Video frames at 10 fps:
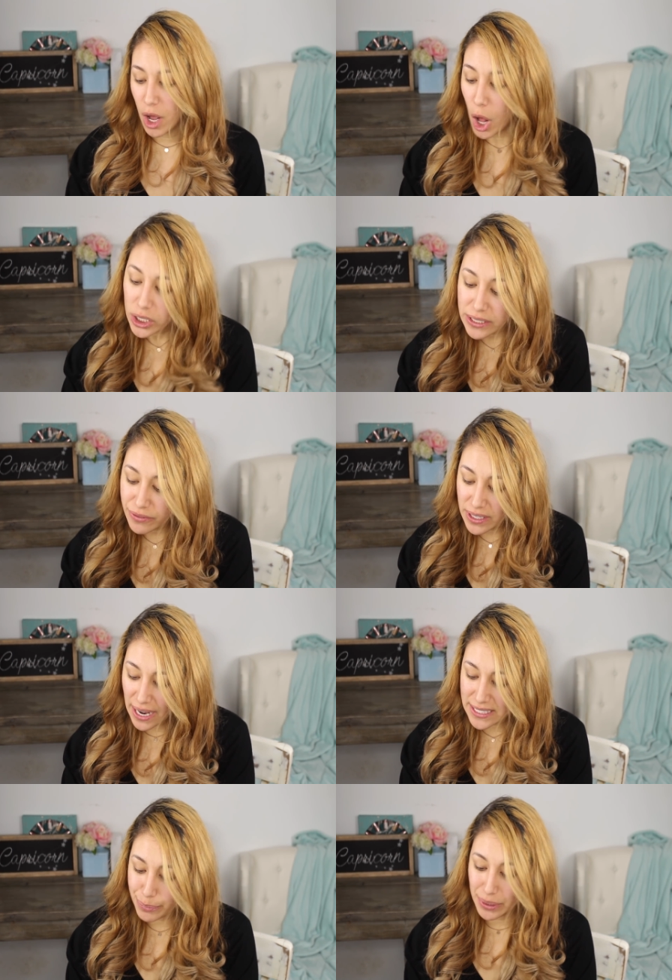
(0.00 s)
all different
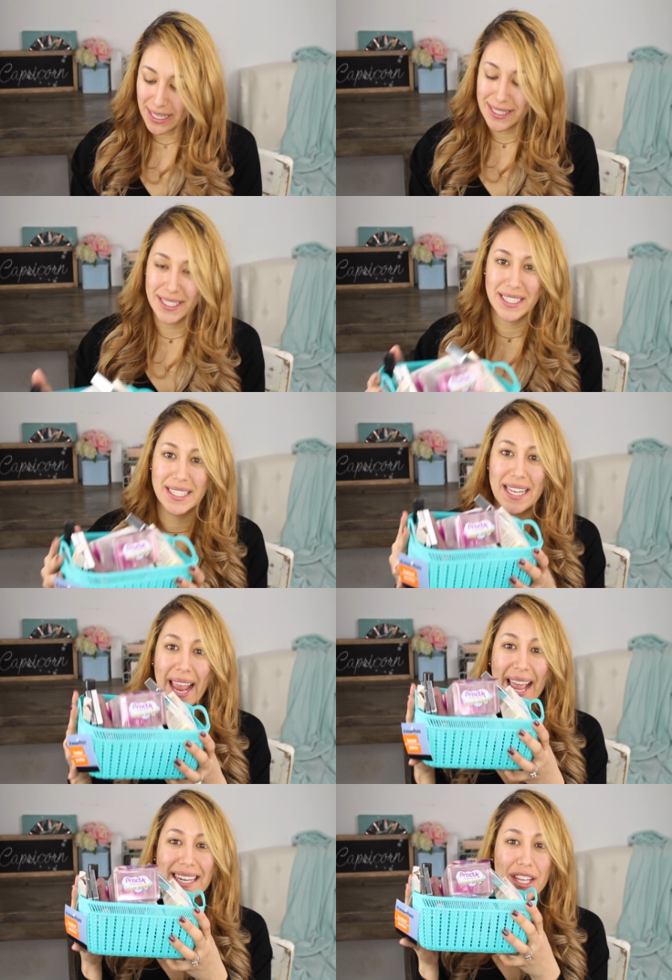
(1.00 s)
kinds of places
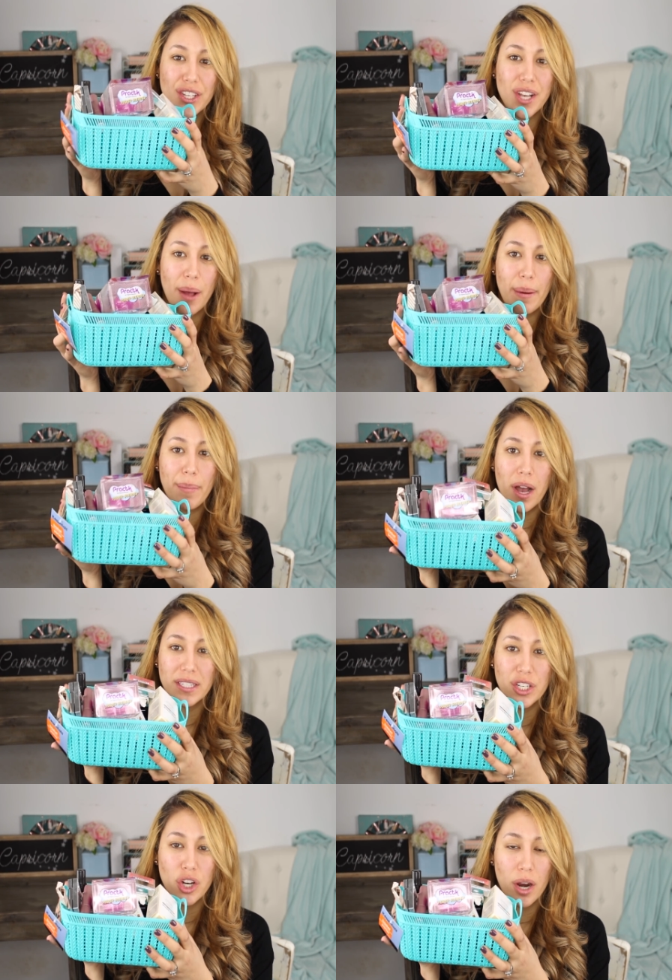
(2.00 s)
and I just got my
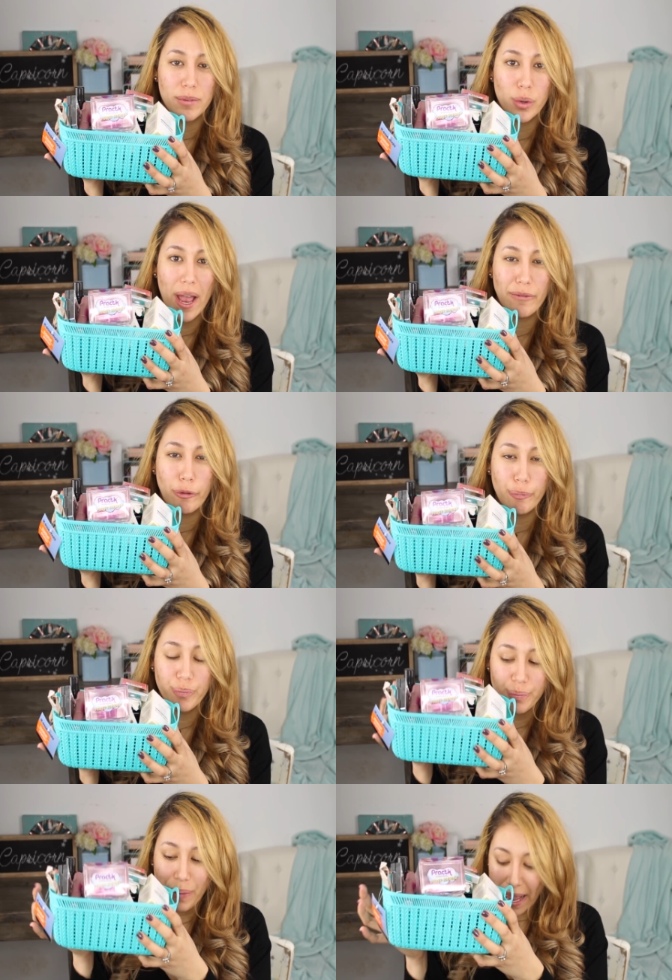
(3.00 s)
BoxyCharm so I have a
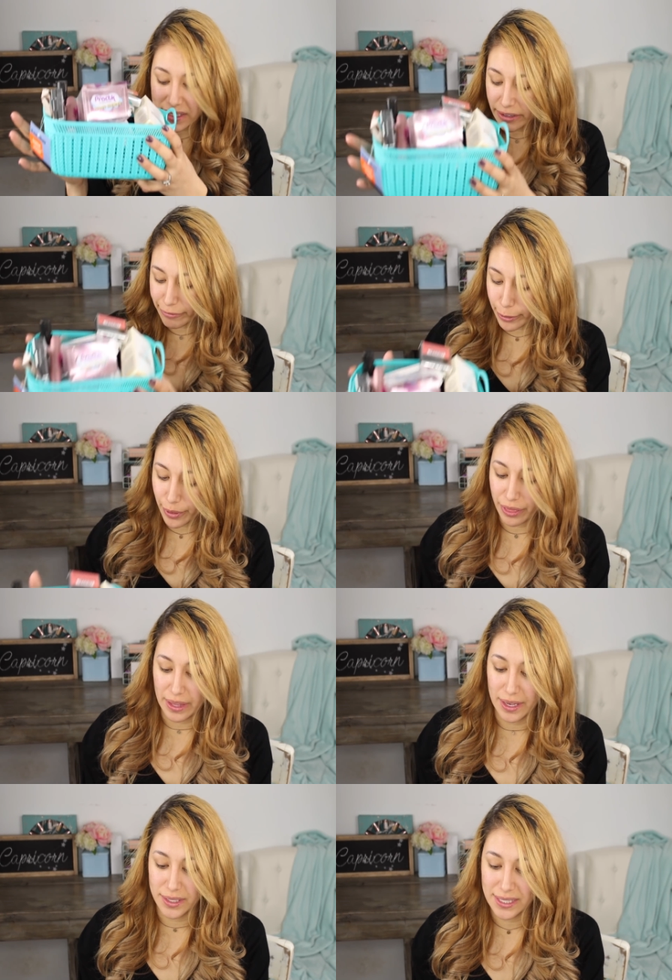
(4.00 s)
basket full of
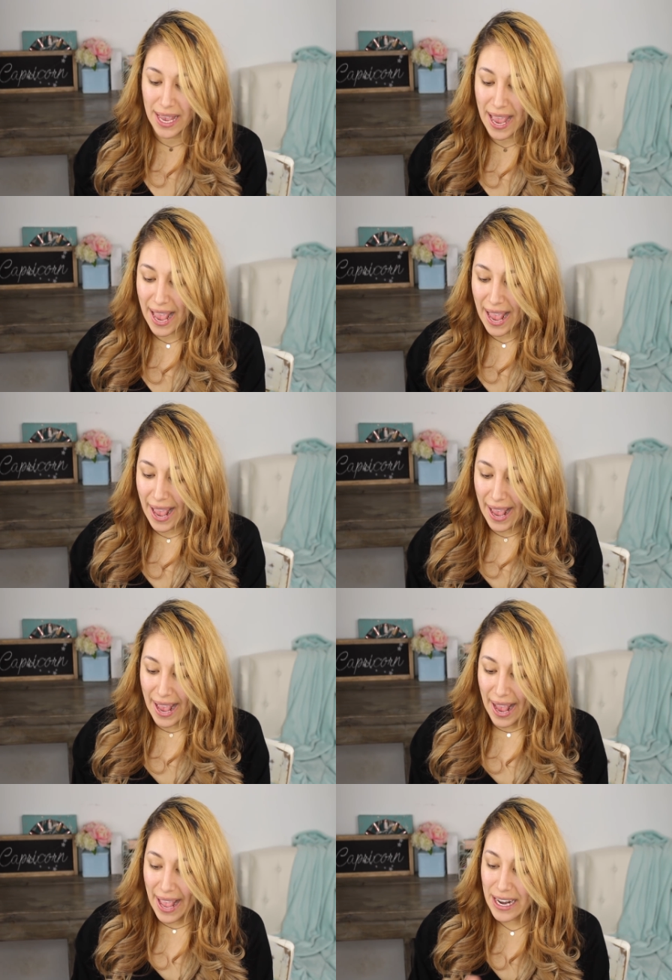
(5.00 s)
things.
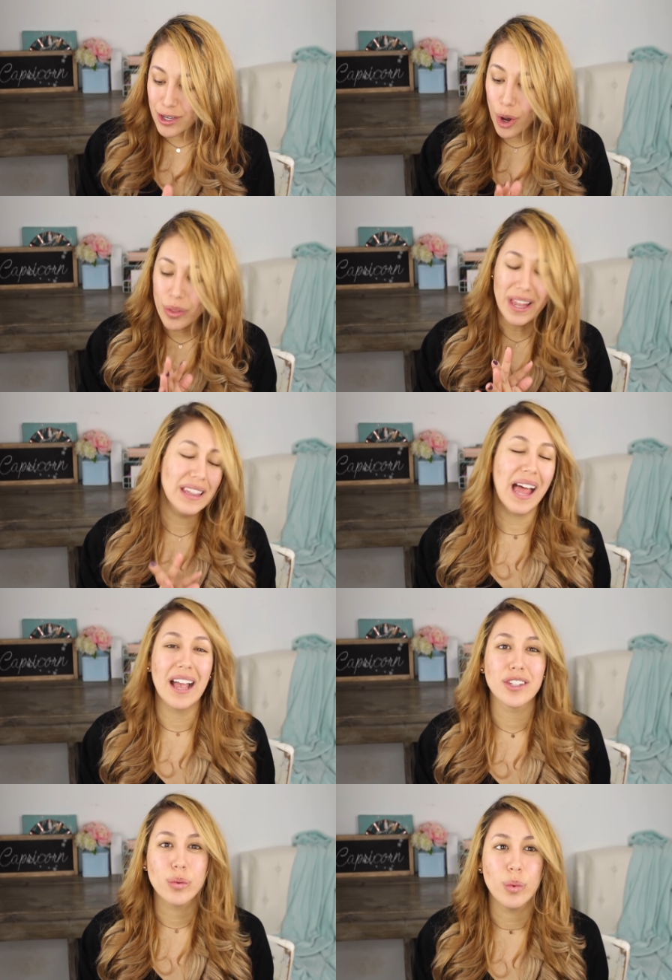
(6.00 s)
And I know that
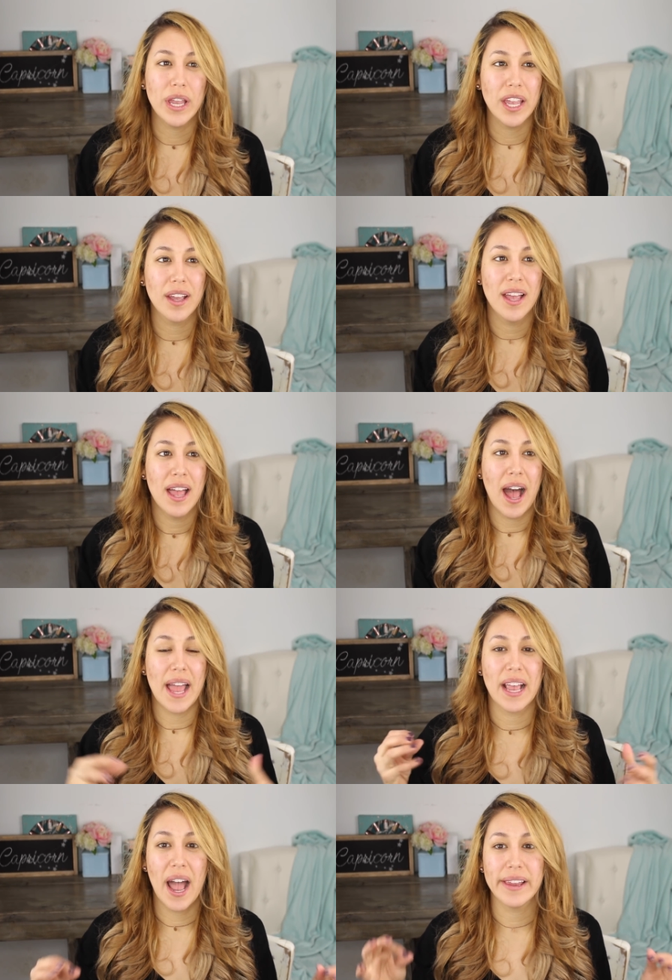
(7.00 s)
last week
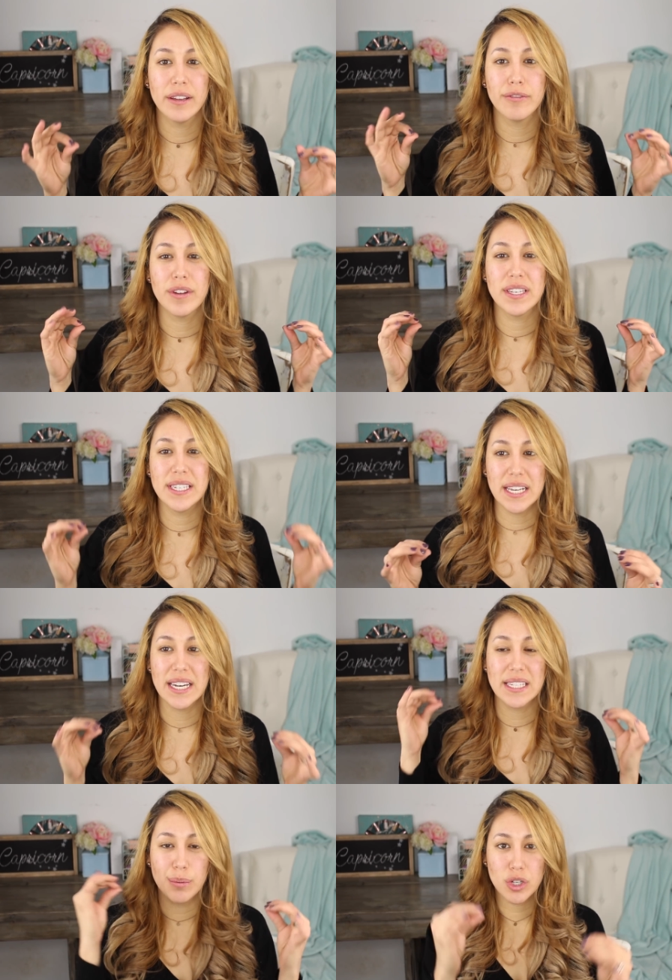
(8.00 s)
I kind of did
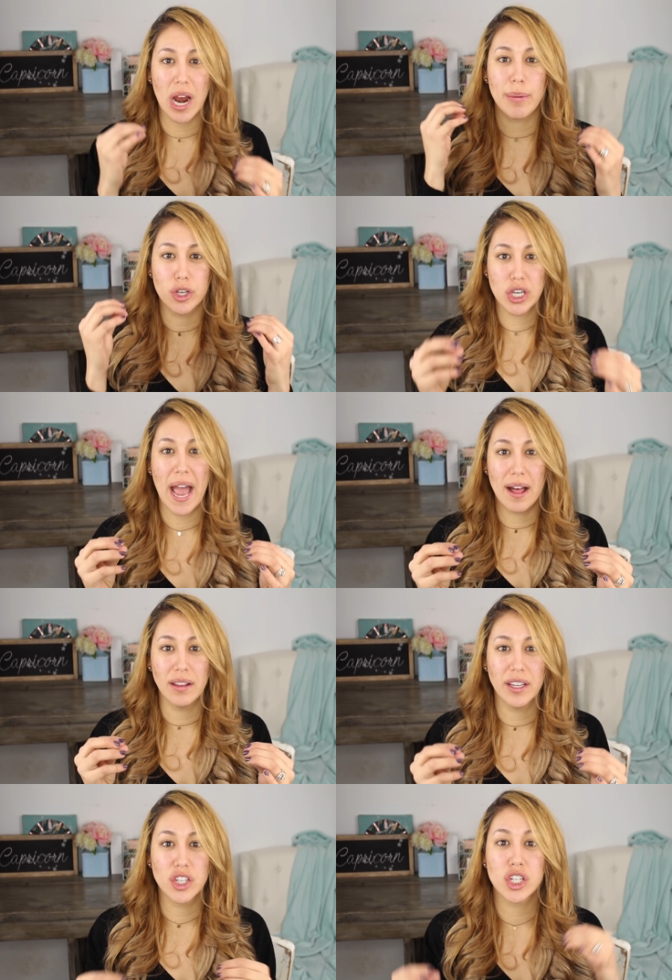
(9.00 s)
a subscriber
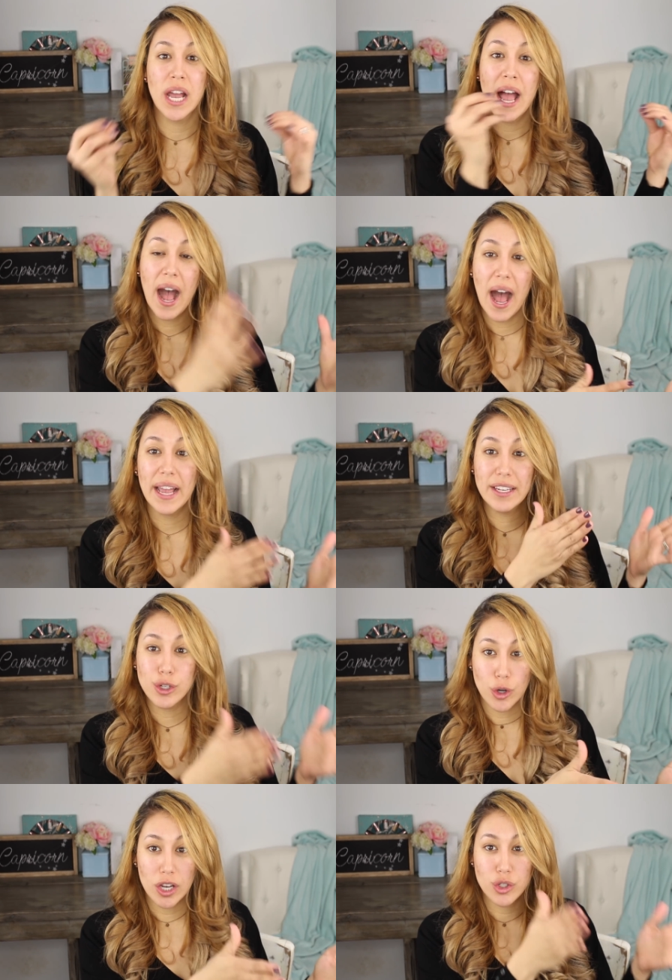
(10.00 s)
challenge, high-end
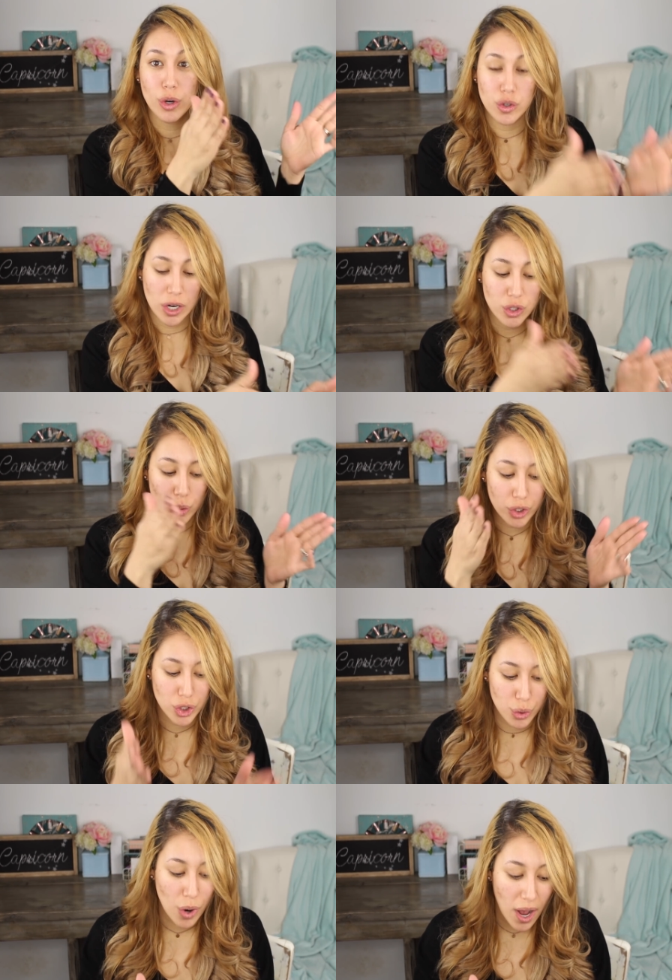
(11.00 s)
to drugstore, drugstore
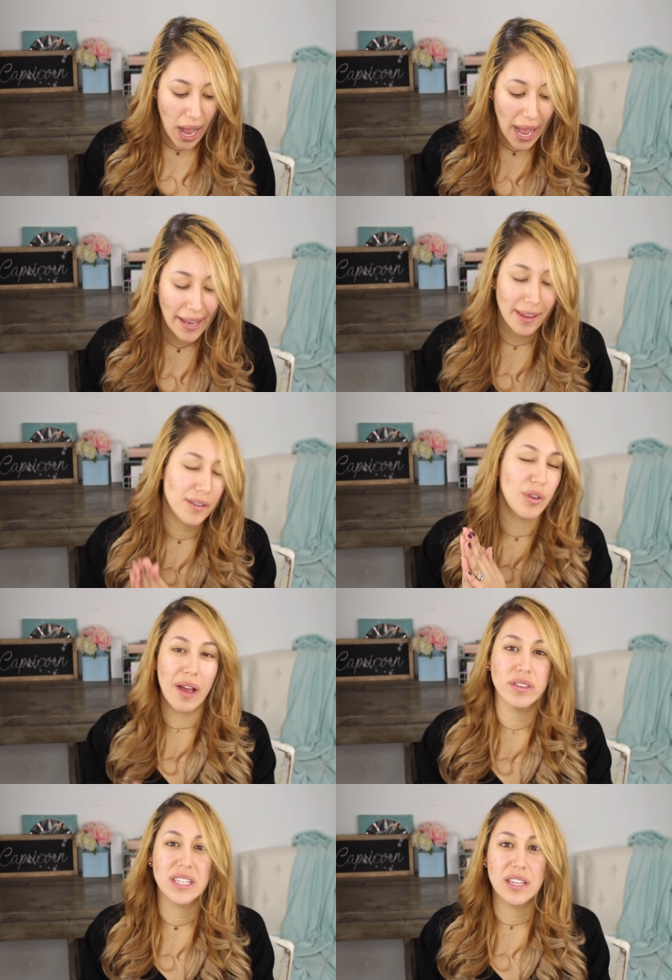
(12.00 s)
to high-end. If you
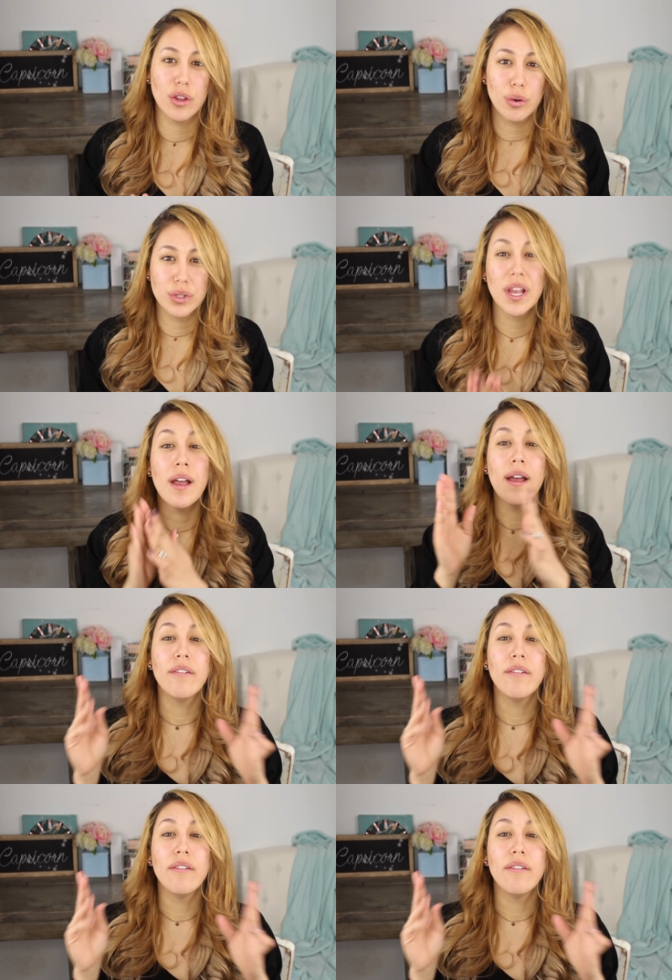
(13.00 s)
haven't seen those